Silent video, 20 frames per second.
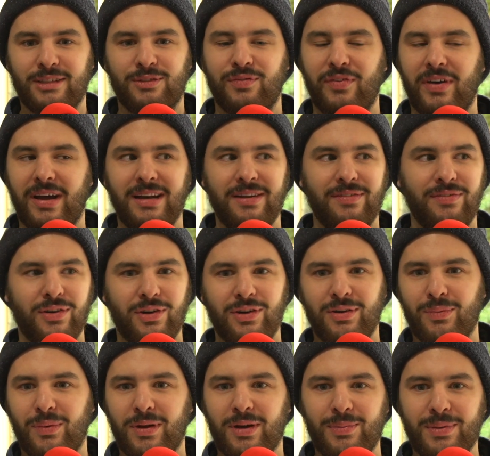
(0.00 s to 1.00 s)
it's fine if
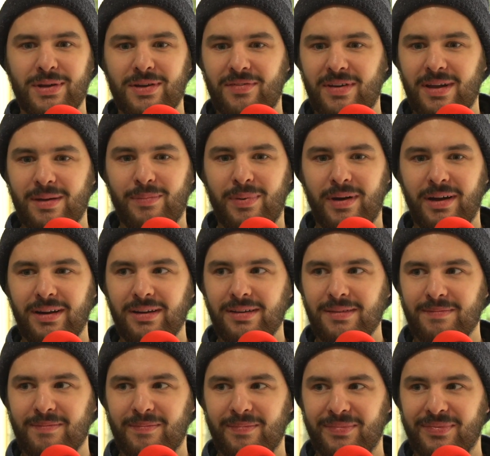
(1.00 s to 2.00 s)
you want to be a
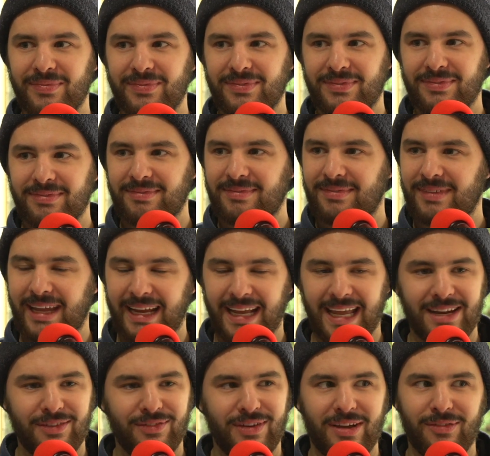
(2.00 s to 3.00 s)
vampire.
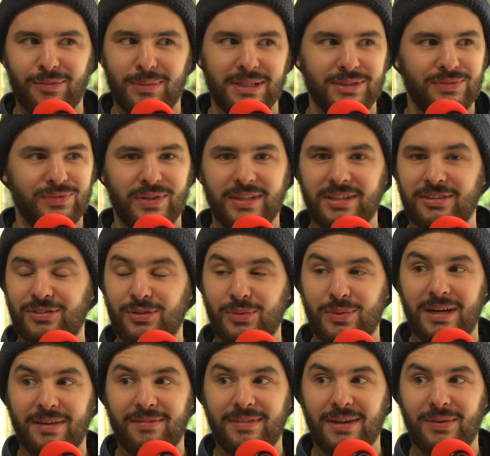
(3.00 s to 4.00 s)
Everybody's free to do
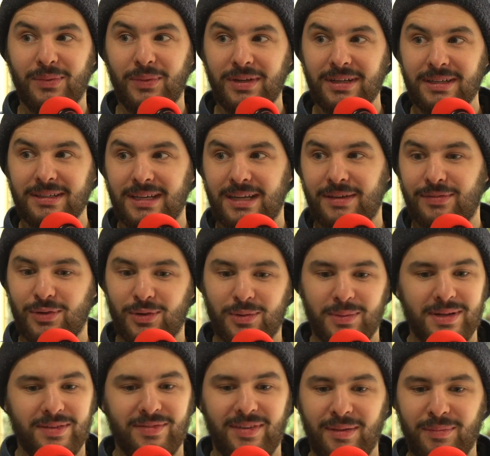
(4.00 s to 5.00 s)
whatever they want. If you want
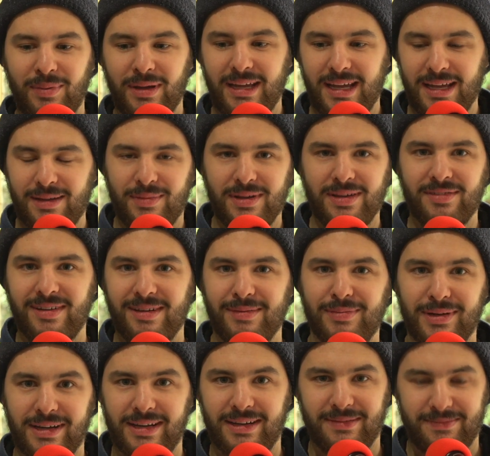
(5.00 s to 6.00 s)
to be a vampire, hey, be a
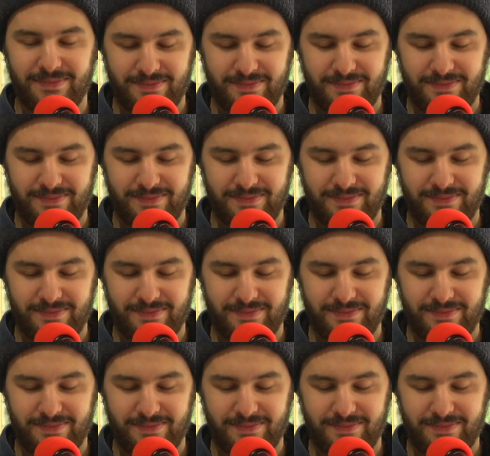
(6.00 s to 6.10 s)
vampire.